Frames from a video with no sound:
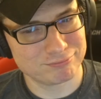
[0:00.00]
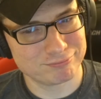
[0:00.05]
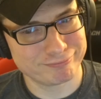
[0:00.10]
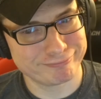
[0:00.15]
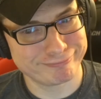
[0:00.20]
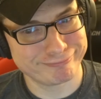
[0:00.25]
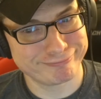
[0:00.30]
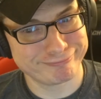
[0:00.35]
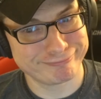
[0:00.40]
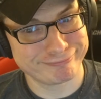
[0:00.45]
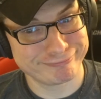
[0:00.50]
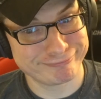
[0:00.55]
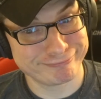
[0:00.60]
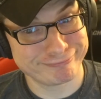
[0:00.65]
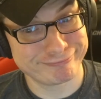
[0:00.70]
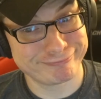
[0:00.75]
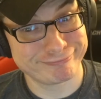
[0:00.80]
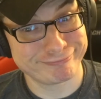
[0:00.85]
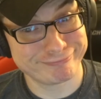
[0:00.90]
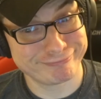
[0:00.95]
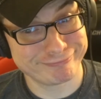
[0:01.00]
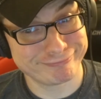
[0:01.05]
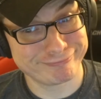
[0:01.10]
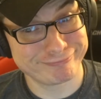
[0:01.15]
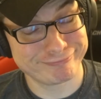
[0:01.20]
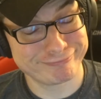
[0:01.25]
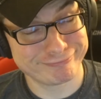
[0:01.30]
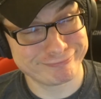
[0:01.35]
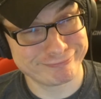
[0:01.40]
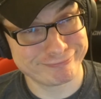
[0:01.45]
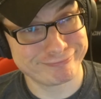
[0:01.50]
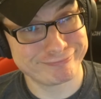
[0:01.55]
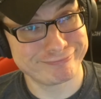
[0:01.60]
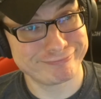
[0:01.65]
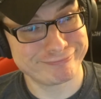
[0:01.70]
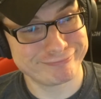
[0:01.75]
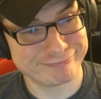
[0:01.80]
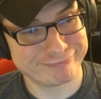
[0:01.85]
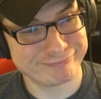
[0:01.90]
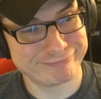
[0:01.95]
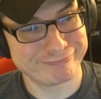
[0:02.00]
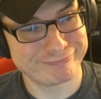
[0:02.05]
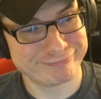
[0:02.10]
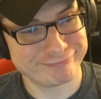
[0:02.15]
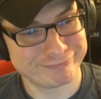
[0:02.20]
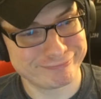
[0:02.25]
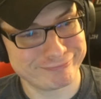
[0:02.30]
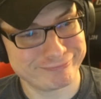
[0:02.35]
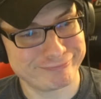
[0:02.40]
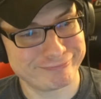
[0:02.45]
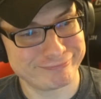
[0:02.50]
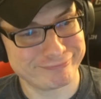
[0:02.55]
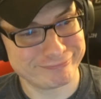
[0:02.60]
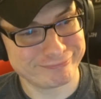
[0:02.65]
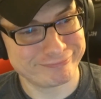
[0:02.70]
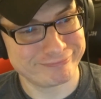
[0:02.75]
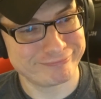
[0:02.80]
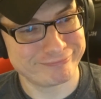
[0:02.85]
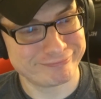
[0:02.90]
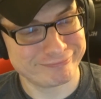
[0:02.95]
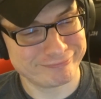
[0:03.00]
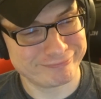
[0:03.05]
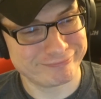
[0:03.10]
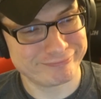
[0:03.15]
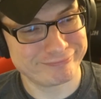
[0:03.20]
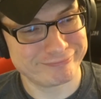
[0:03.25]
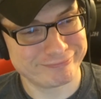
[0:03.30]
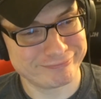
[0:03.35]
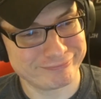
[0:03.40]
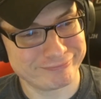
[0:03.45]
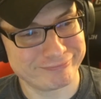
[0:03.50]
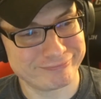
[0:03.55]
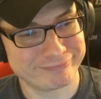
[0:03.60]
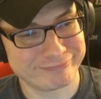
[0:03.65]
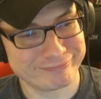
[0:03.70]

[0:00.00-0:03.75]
No words are spoken by the person on screen.